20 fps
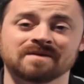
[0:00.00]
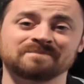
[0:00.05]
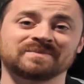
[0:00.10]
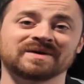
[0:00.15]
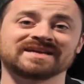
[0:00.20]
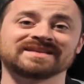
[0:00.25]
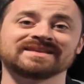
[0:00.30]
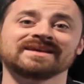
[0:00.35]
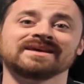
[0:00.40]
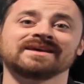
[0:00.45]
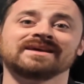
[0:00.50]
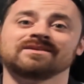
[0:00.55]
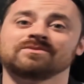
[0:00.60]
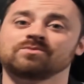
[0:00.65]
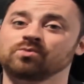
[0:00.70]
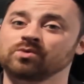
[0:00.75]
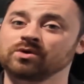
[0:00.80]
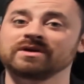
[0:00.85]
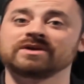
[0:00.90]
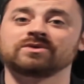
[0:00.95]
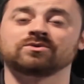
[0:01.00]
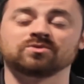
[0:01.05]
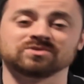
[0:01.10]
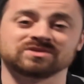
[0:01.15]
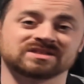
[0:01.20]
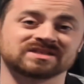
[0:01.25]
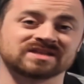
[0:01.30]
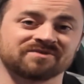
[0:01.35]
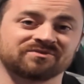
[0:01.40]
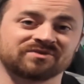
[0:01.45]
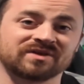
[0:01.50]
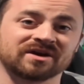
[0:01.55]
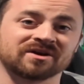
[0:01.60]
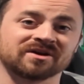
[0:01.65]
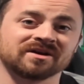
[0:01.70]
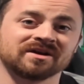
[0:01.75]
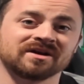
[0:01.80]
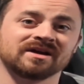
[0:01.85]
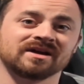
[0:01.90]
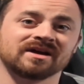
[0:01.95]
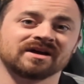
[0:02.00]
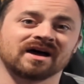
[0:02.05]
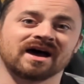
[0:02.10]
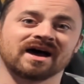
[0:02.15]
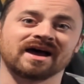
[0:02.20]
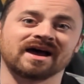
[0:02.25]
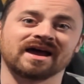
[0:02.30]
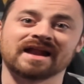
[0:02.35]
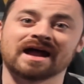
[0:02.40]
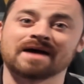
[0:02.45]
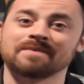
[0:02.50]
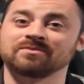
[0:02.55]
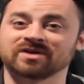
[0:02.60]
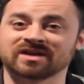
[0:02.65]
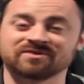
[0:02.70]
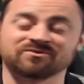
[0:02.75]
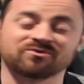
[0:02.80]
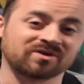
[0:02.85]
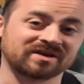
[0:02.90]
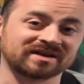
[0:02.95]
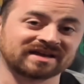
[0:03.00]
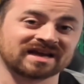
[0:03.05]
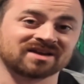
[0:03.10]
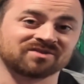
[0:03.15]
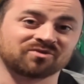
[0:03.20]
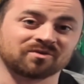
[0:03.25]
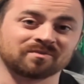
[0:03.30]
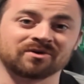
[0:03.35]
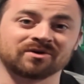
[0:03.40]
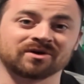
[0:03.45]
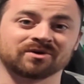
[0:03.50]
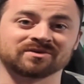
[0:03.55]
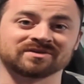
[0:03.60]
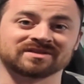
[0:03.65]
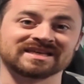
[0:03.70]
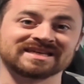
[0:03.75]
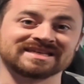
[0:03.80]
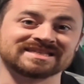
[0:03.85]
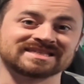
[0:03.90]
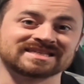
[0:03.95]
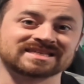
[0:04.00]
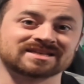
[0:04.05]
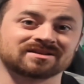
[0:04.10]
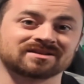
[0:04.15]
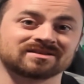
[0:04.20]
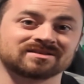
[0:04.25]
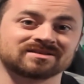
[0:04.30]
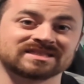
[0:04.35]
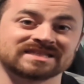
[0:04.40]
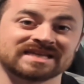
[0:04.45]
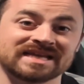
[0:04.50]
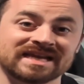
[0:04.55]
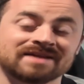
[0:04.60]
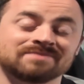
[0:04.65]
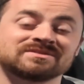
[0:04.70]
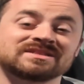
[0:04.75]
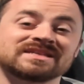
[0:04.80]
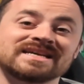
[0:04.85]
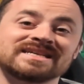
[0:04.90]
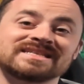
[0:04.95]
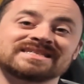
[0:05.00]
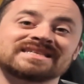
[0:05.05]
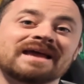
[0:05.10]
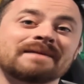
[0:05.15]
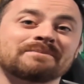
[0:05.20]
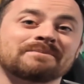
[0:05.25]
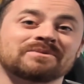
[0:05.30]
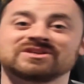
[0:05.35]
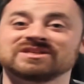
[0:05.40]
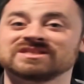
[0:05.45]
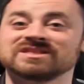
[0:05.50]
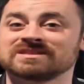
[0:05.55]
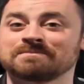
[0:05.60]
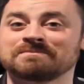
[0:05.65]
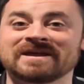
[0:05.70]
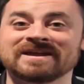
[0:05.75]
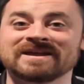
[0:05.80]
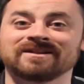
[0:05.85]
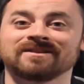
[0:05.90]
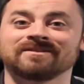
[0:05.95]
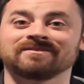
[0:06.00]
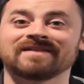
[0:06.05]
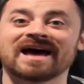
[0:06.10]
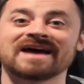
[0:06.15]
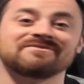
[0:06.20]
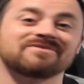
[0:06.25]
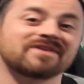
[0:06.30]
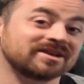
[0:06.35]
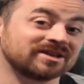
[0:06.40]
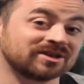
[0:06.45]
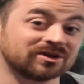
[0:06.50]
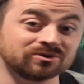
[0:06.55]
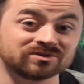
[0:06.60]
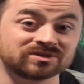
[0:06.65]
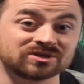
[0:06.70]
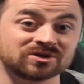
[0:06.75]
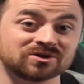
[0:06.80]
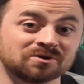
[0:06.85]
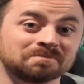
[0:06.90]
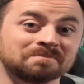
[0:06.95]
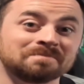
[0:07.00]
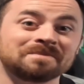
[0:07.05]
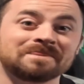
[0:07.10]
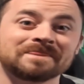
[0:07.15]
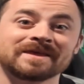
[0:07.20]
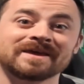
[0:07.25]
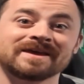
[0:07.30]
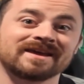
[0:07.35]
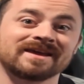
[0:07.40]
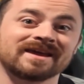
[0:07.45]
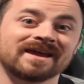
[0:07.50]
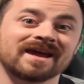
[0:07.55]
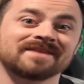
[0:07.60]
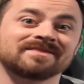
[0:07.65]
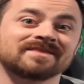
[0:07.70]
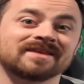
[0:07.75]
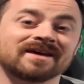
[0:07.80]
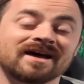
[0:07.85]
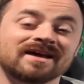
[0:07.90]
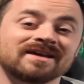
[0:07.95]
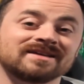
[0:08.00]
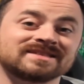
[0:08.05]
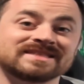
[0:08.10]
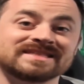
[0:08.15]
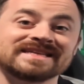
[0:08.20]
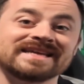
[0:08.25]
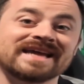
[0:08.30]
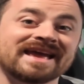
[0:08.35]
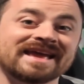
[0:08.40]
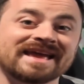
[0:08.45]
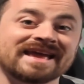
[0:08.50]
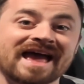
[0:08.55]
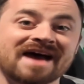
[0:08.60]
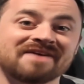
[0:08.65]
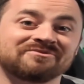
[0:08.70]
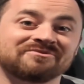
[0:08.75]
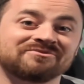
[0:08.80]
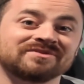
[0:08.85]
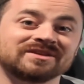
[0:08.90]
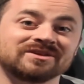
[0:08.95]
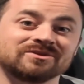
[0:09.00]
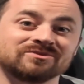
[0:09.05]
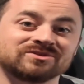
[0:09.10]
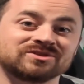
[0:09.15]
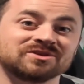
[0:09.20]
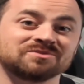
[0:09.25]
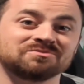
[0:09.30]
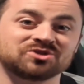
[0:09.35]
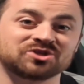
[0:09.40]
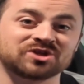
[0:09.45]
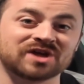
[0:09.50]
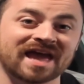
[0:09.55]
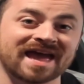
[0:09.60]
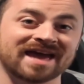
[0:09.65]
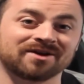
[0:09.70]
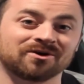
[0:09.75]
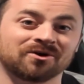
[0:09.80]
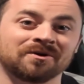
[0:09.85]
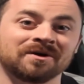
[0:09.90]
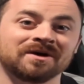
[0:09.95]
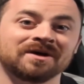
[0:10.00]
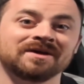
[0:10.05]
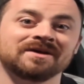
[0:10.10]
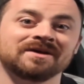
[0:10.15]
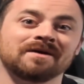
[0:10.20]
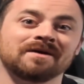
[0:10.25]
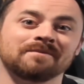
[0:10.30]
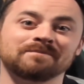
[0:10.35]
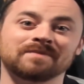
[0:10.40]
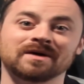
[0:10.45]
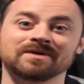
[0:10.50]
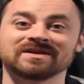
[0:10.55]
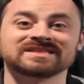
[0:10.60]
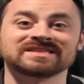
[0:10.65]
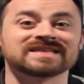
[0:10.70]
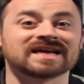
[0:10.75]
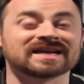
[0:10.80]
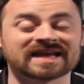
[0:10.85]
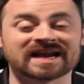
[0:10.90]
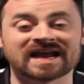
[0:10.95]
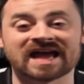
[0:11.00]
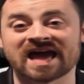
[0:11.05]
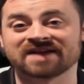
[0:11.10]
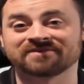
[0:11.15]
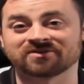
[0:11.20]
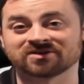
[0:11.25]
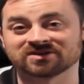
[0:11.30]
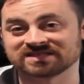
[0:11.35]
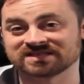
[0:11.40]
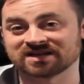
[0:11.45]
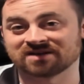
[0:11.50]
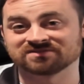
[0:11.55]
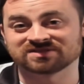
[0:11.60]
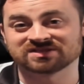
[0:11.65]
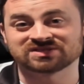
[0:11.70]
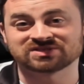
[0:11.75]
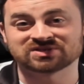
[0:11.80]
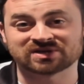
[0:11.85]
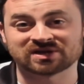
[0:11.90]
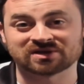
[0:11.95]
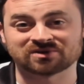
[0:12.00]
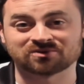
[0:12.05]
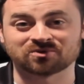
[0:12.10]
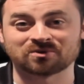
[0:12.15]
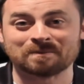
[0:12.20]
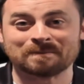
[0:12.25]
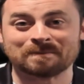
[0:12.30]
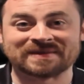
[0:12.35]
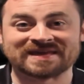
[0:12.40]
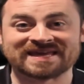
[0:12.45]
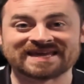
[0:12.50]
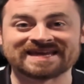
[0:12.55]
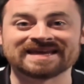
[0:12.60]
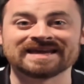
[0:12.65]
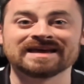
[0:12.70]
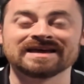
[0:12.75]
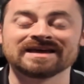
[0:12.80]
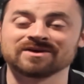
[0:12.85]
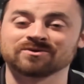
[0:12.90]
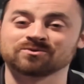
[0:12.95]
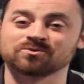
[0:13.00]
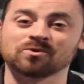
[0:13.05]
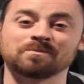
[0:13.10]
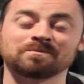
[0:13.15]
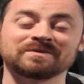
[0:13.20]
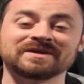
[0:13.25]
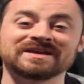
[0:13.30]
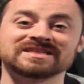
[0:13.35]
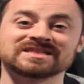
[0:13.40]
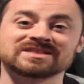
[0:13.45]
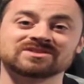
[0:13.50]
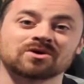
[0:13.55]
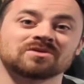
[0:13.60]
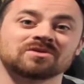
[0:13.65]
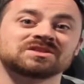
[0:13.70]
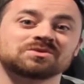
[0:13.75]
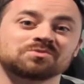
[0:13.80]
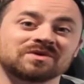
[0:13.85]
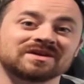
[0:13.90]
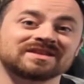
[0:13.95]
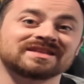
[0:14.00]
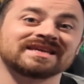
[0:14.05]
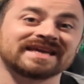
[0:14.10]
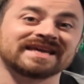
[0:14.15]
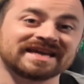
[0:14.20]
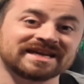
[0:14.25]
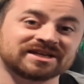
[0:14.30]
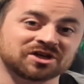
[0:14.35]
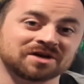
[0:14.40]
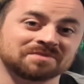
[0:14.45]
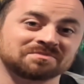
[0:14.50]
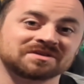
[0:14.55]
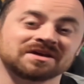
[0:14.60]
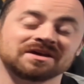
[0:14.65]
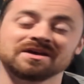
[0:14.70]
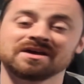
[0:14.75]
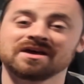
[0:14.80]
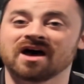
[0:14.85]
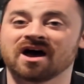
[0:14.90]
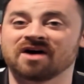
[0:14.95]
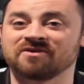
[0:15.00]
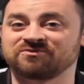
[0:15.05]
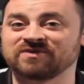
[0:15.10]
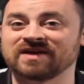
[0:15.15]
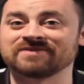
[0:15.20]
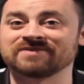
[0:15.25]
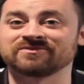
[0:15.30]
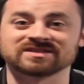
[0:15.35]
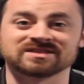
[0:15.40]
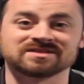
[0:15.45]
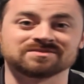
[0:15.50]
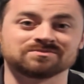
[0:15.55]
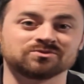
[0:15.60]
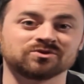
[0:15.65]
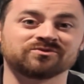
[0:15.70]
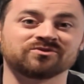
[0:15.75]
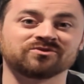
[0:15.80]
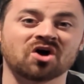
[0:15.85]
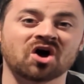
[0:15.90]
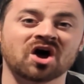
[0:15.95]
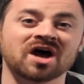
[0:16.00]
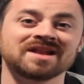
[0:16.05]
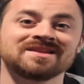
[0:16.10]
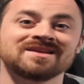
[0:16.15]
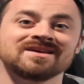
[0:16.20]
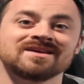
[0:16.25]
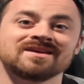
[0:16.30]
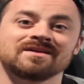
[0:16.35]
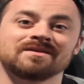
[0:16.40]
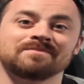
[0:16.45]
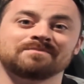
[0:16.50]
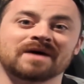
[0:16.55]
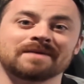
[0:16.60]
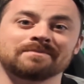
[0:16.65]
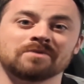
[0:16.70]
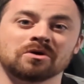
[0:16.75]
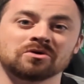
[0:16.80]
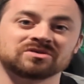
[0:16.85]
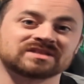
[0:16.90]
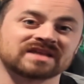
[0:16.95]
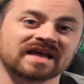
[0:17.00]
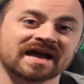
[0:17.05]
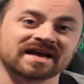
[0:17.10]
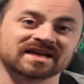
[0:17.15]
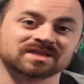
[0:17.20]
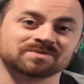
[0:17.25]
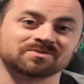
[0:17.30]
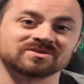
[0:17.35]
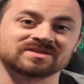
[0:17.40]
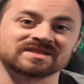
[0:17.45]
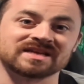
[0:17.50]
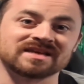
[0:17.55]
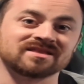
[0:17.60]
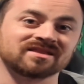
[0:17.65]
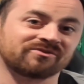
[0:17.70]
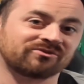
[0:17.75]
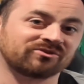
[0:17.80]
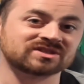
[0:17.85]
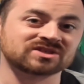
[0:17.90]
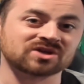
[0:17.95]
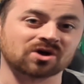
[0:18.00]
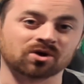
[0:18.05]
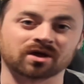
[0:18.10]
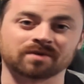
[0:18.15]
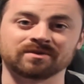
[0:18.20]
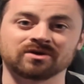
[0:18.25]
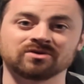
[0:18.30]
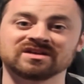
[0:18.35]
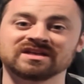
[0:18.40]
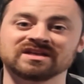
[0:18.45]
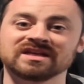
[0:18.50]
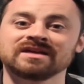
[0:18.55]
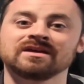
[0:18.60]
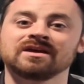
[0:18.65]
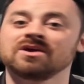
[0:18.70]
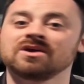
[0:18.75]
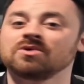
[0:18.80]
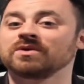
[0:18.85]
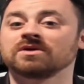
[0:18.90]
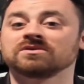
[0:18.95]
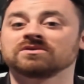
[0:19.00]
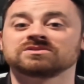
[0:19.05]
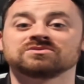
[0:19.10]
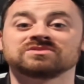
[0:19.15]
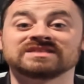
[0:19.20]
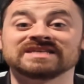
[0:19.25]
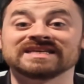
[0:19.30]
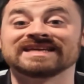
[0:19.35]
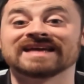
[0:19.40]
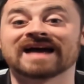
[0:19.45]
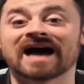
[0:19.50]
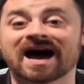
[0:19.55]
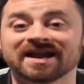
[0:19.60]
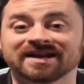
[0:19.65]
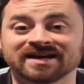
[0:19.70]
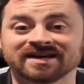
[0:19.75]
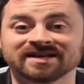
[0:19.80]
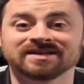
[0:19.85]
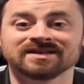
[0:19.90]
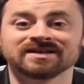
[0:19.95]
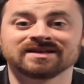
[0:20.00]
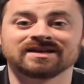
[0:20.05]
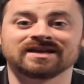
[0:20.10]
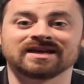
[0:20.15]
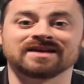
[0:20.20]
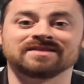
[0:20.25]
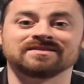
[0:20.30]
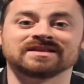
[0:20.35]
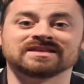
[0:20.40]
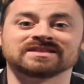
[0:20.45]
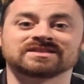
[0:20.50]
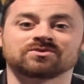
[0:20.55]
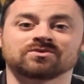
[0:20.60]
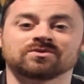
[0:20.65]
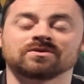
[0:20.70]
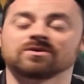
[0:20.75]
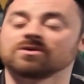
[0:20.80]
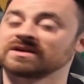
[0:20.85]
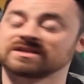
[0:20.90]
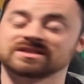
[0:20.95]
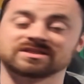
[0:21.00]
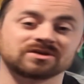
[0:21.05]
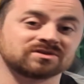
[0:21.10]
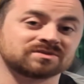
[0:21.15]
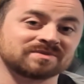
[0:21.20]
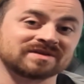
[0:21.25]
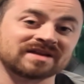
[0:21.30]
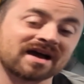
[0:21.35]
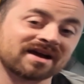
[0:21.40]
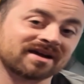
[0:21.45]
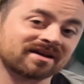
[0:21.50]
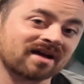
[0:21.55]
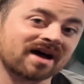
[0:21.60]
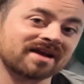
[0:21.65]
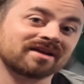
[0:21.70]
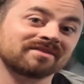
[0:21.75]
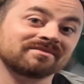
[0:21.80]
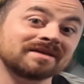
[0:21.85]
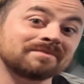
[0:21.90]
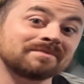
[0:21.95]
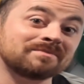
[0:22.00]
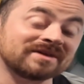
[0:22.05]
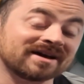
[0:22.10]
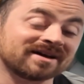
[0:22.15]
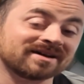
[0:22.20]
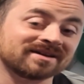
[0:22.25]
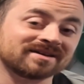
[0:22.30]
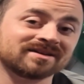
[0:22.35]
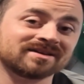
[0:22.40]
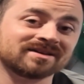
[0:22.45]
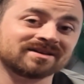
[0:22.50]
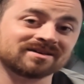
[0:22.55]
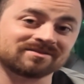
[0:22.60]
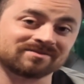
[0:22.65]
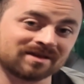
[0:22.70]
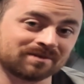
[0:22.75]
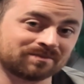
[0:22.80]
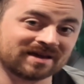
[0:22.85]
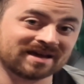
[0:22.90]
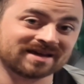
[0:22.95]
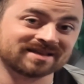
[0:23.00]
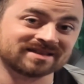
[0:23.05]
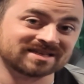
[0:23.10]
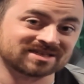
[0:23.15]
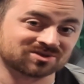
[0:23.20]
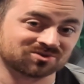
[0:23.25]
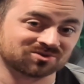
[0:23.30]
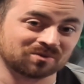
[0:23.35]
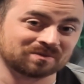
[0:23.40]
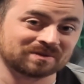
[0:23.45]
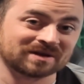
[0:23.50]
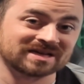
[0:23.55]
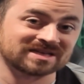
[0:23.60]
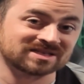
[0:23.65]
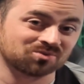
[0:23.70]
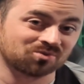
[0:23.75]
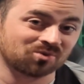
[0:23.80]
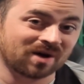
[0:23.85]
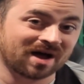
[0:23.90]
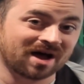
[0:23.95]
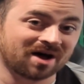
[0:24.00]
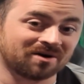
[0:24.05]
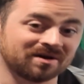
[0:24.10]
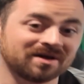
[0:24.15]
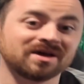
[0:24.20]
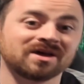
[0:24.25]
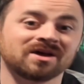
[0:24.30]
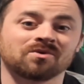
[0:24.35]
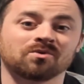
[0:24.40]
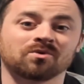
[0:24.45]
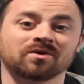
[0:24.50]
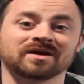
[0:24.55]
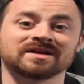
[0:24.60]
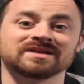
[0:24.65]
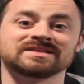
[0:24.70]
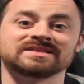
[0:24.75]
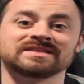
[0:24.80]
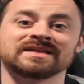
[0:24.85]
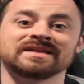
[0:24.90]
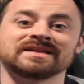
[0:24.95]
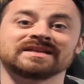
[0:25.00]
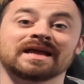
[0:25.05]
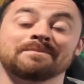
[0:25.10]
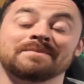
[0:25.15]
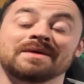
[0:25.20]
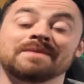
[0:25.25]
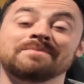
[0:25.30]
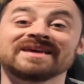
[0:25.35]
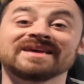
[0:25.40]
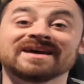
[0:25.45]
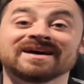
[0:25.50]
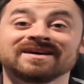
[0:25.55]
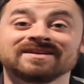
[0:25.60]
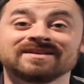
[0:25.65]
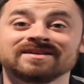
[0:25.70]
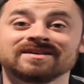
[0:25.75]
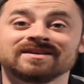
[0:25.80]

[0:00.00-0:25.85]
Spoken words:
But really cool stuff here. And I'm looking forward to getting familiar with these teams as they participate live on YouTube at the CAF YouTube channel. But let's not get ahead of ourselves. Let's look at Group B. Group B starts with Egypt, a favorite to move on by most experts in the futsal community. We also see Ghana in this group, or excuse me, not Ghana, Libya. Libya in this group as well. We're going to see Namibia.